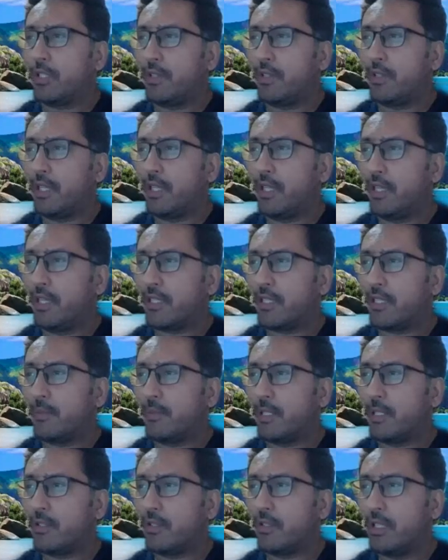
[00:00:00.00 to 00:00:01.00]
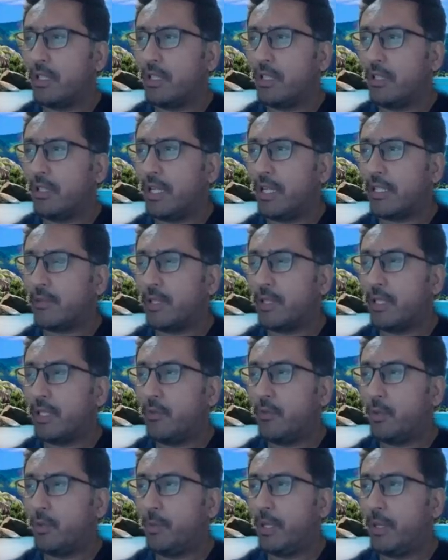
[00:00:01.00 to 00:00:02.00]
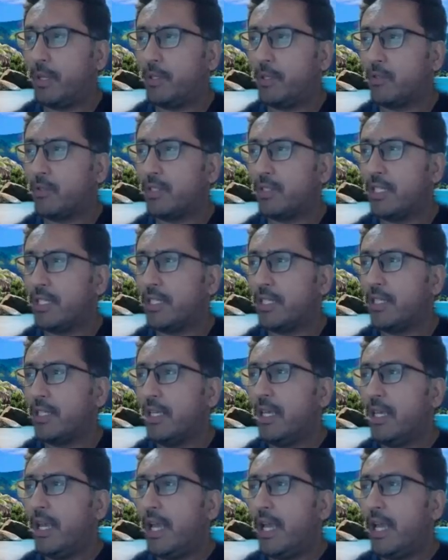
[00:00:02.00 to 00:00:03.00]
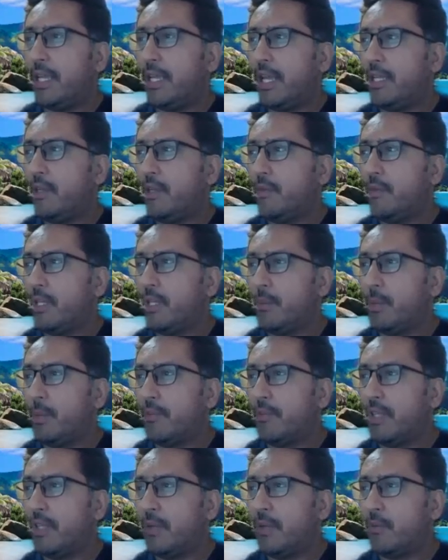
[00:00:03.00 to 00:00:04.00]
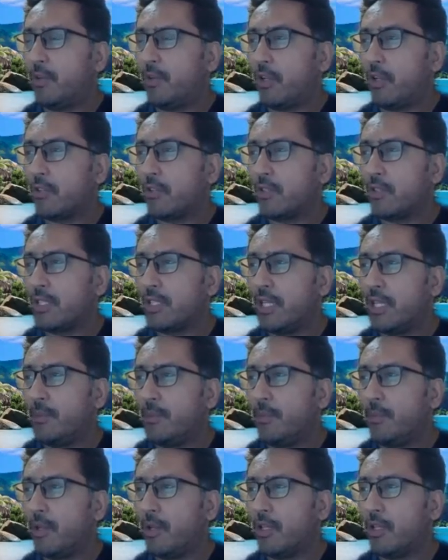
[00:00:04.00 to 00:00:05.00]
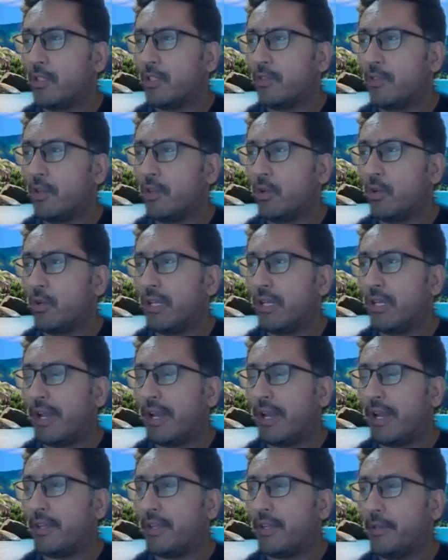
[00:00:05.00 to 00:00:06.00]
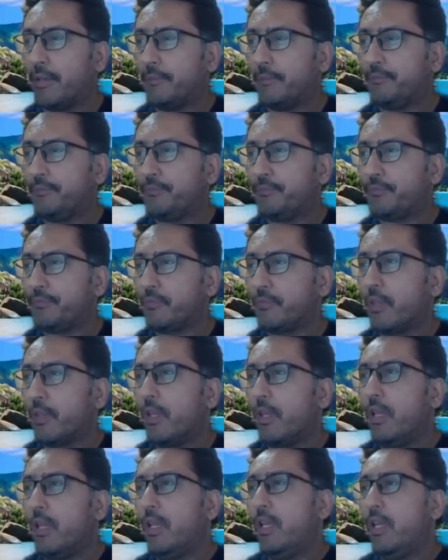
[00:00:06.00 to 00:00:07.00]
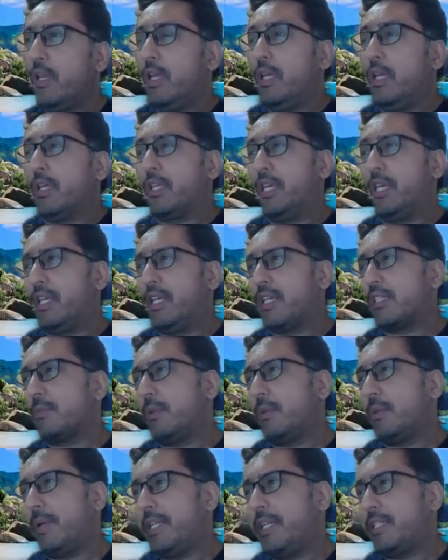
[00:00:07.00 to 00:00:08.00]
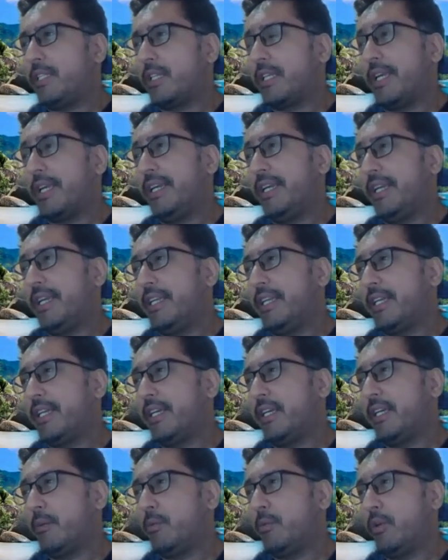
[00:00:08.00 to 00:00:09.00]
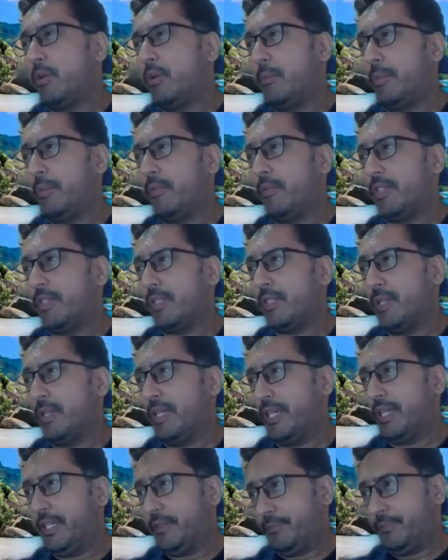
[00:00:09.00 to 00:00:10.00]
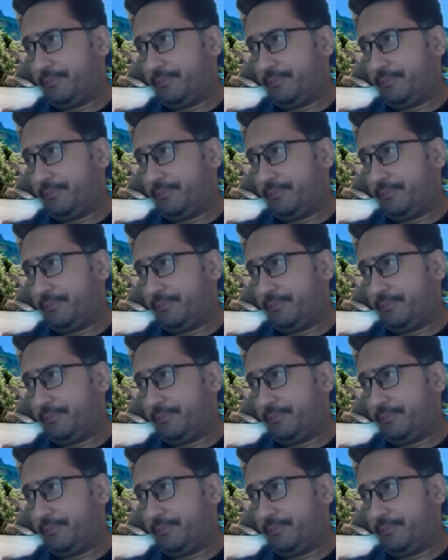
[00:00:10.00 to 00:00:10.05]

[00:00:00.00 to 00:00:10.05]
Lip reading: of the customer, so that's why they would be able to see it. And anyone above them would also see it because of the role hierarchy. Key customer manager can delegate WMP visibility